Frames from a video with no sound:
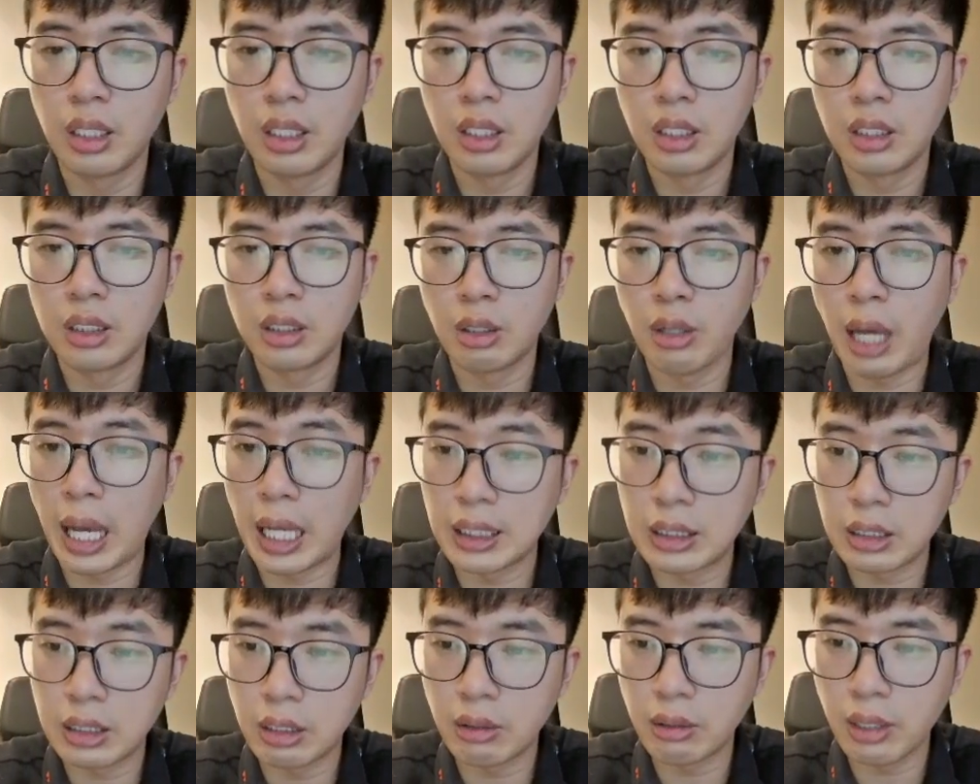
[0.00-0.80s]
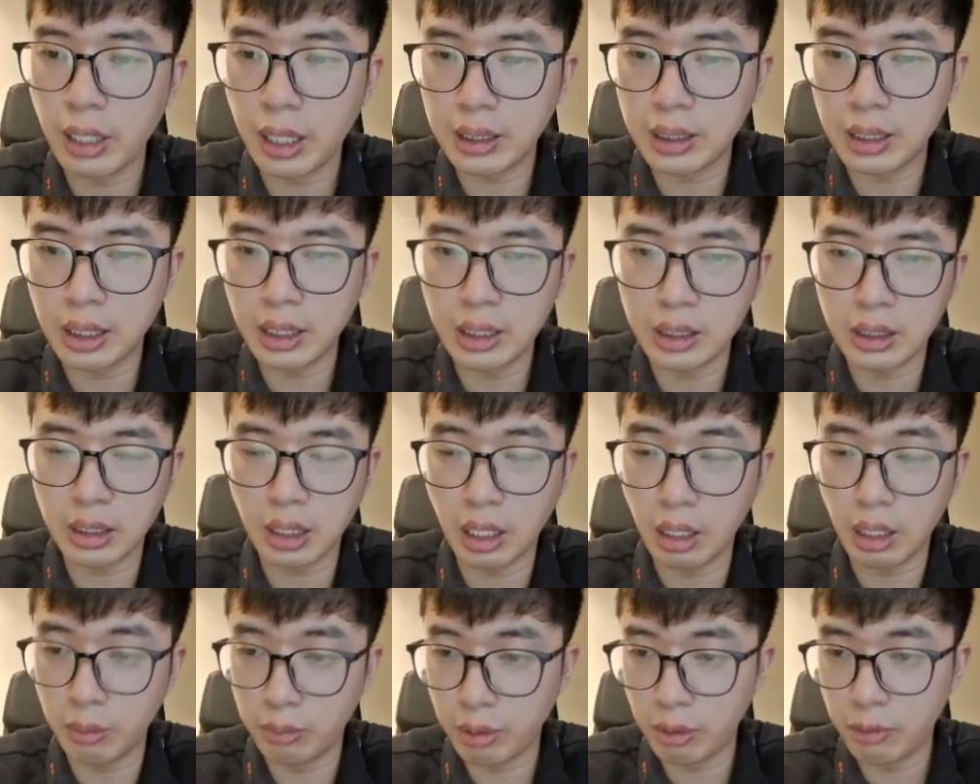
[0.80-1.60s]
So as long as it's
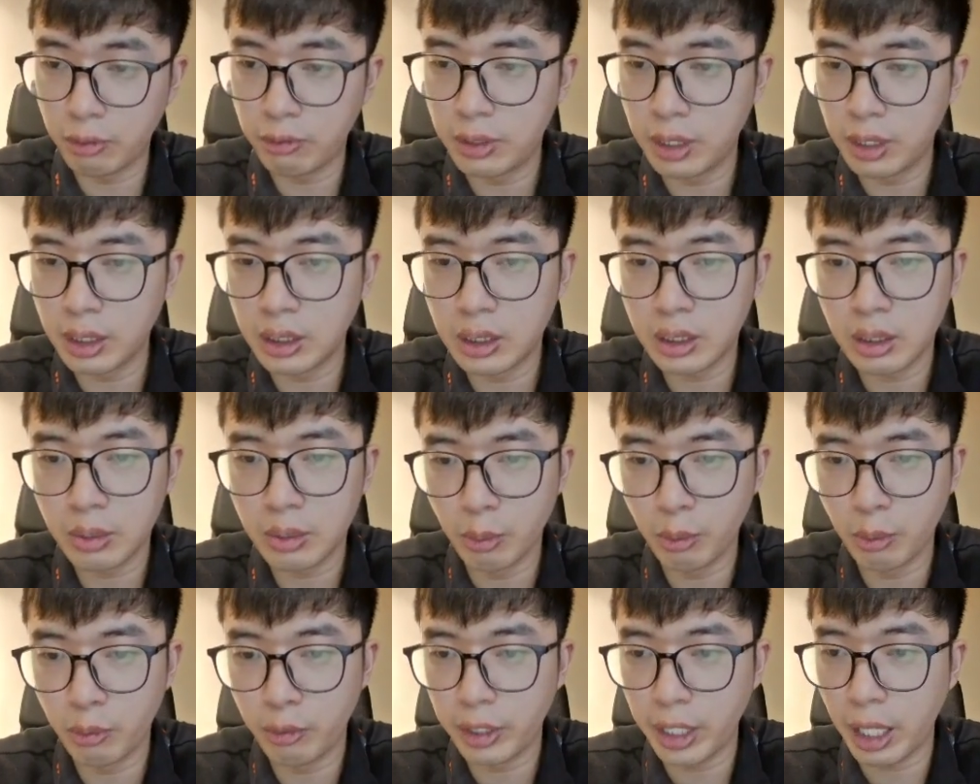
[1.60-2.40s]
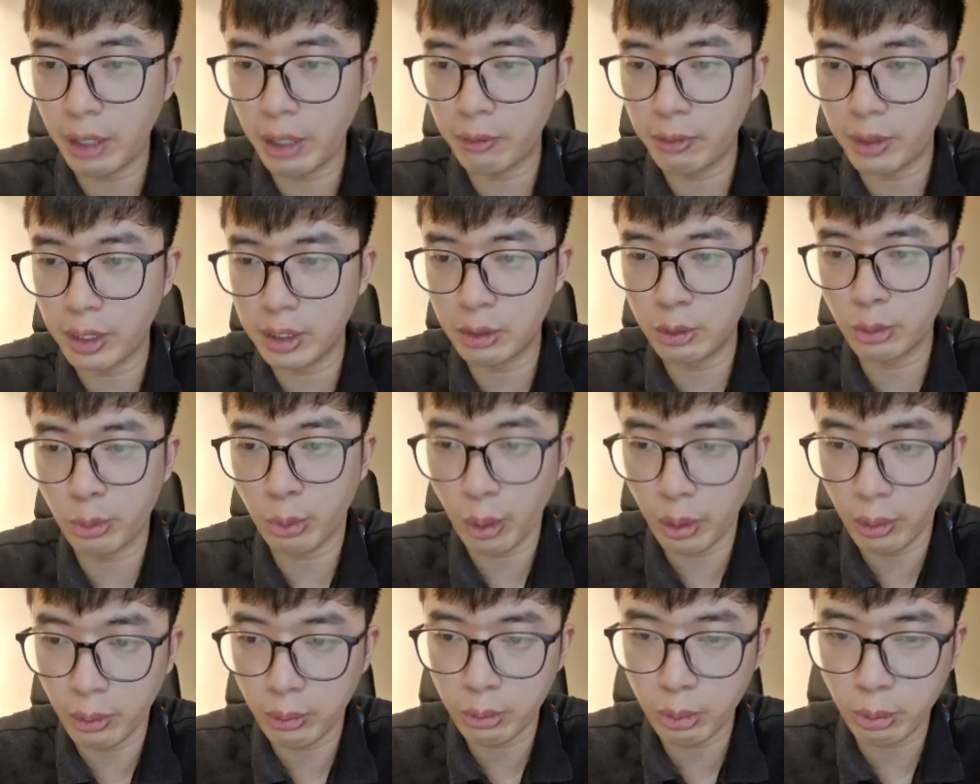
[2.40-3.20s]
above this moving average
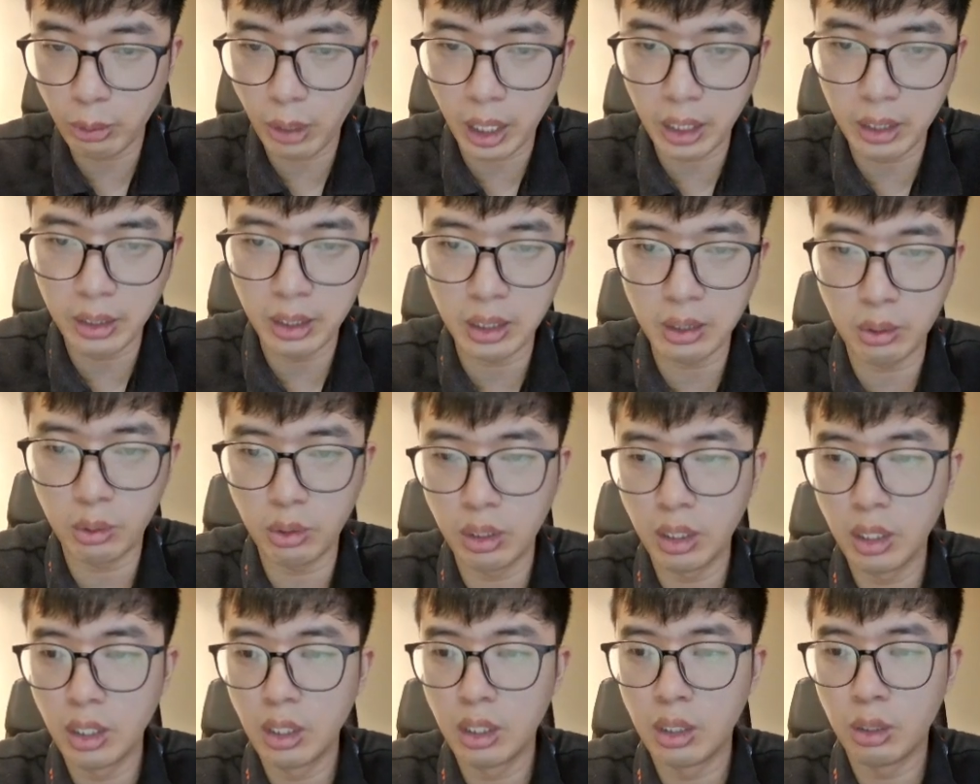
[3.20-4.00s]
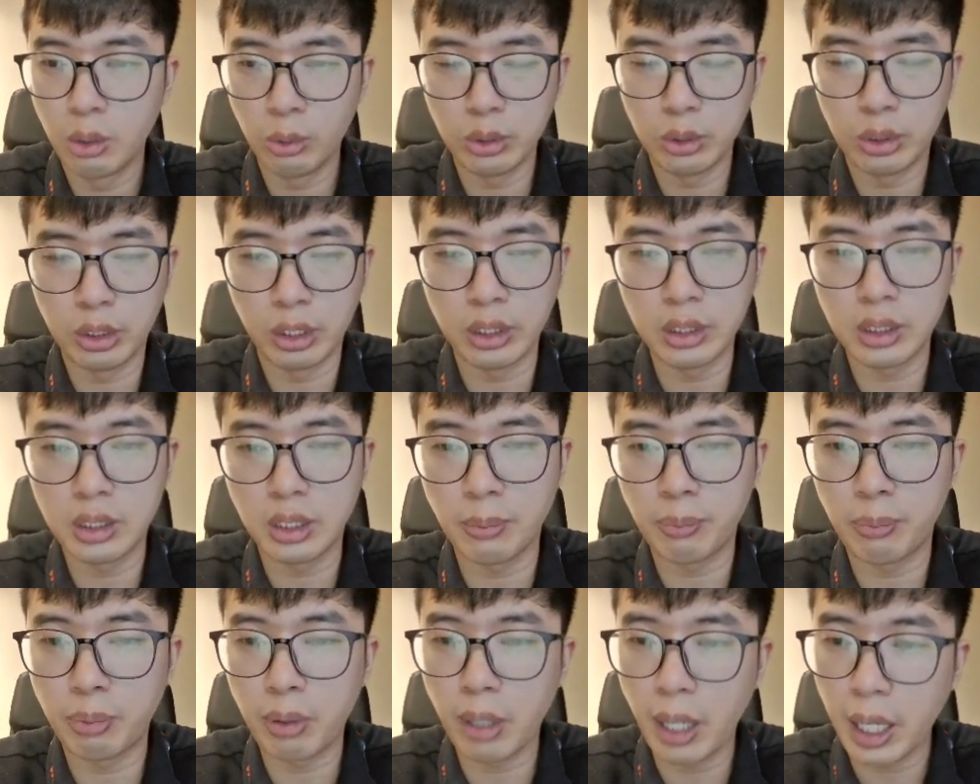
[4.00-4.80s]
200, which is the
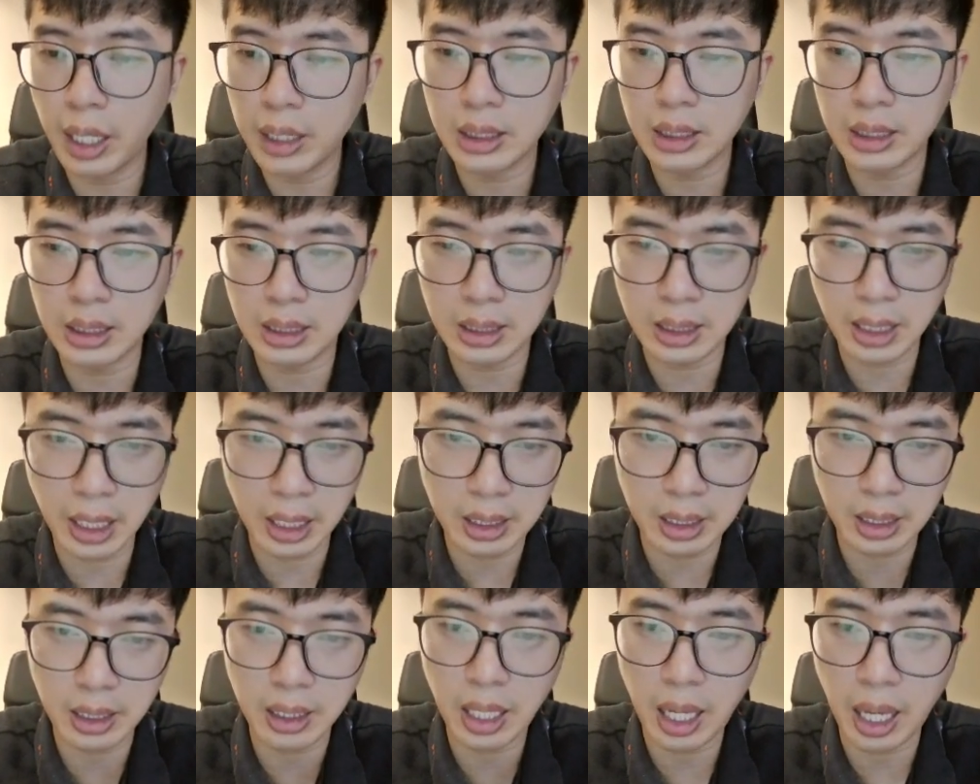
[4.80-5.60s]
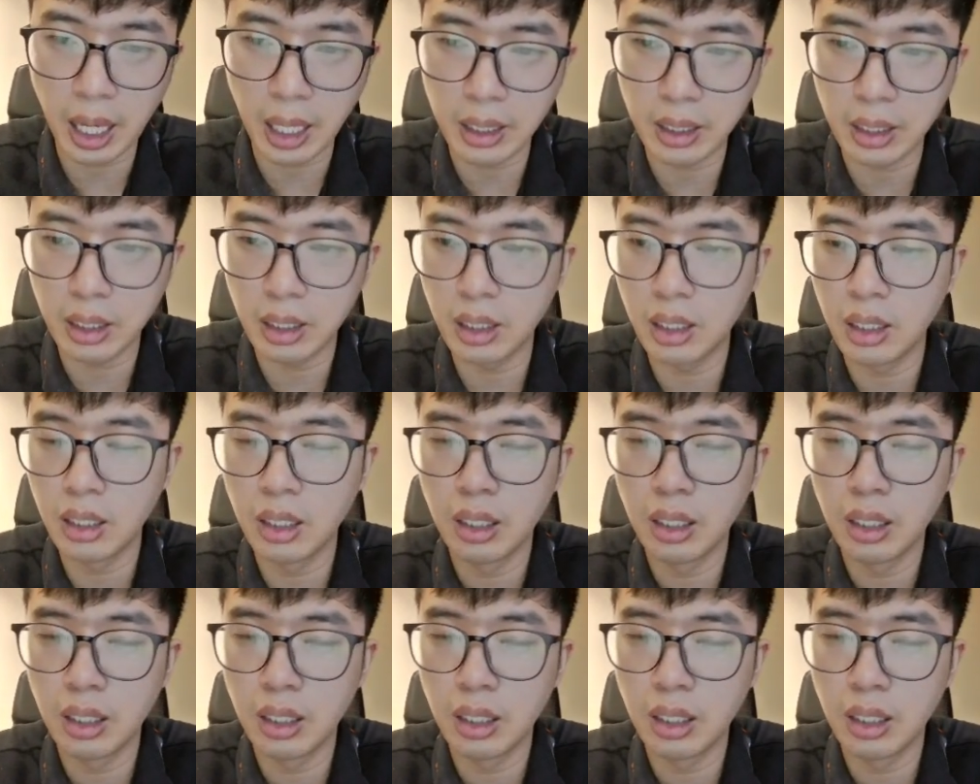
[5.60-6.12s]
price is getting higher